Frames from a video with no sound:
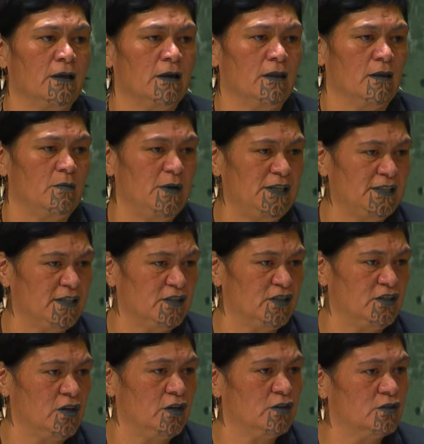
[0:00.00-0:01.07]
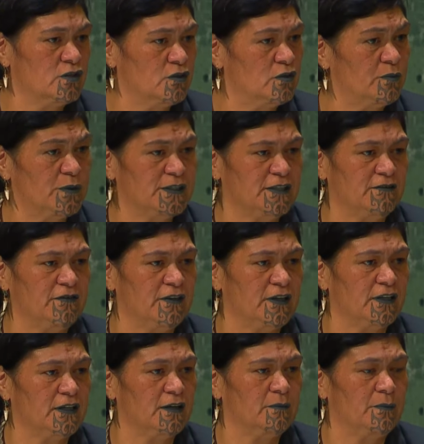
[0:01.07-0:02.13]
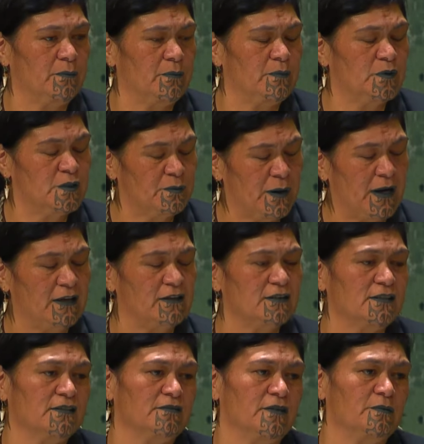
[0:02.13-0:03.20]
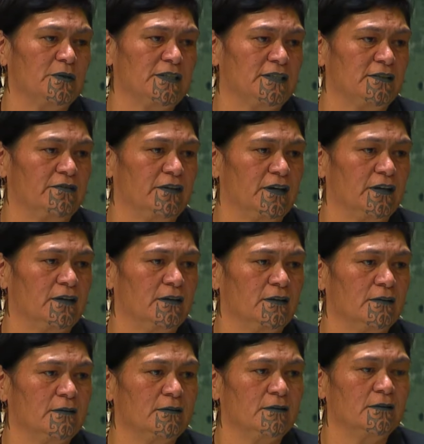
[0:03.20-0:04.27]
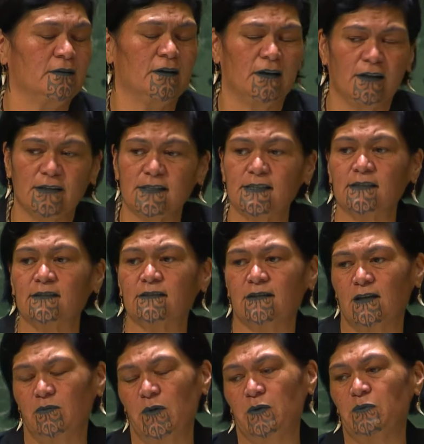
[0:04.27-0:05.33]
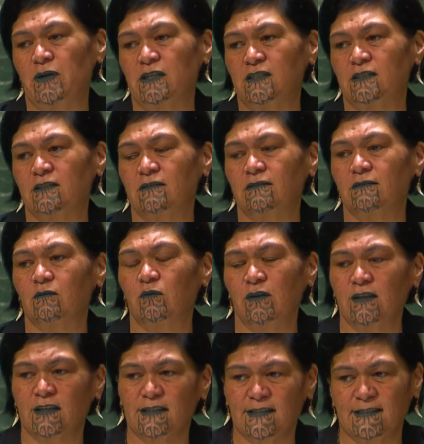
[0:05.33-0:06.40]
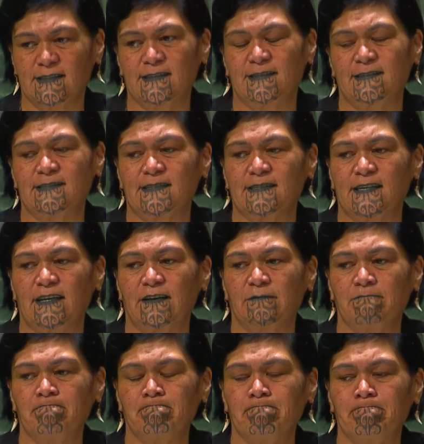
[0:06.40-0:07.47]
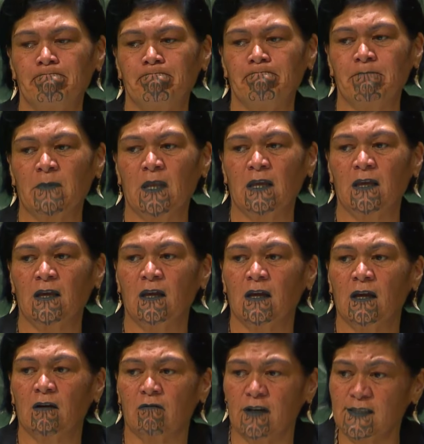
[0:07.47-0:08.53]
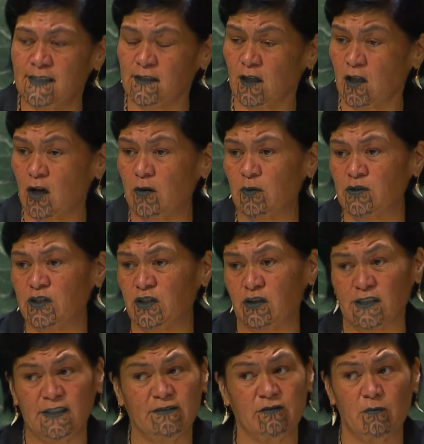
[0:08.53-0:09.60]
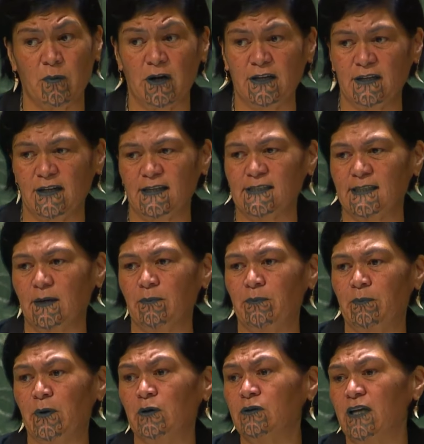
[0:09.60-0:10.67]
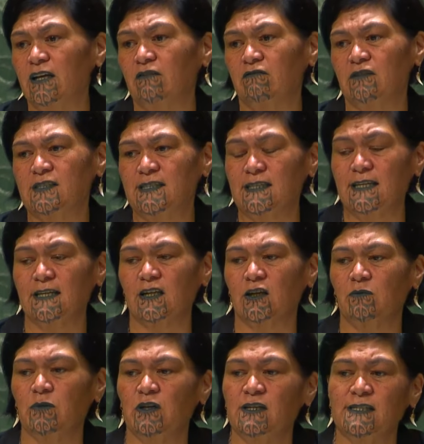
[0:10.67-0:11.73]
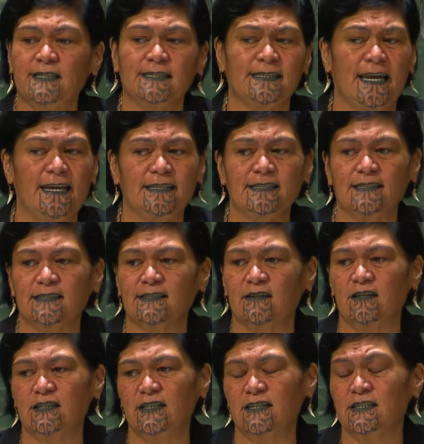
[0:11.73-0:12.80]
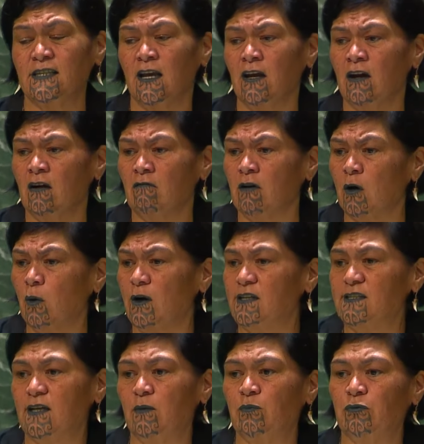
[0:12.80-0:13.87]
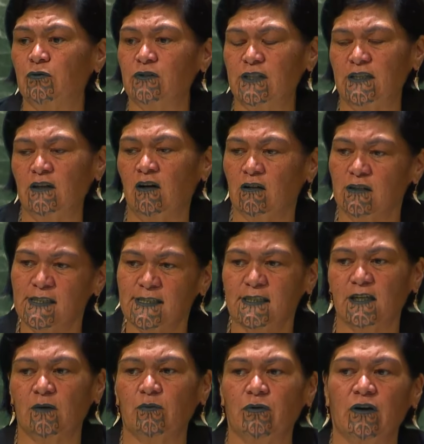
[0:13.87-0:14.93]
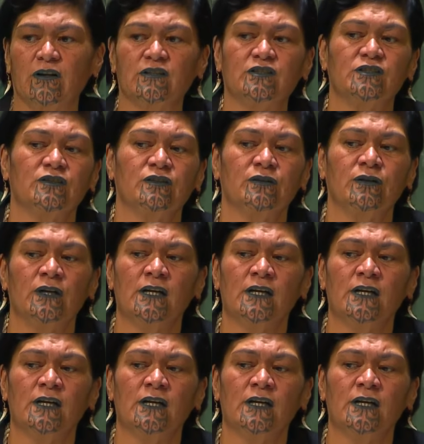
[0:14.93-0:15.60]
The message to Pacific, to partners of the Pacific, is commitment with consistency. Recent global shocks have reminded us that building resilient communities and societies requires a broad and holistic approach to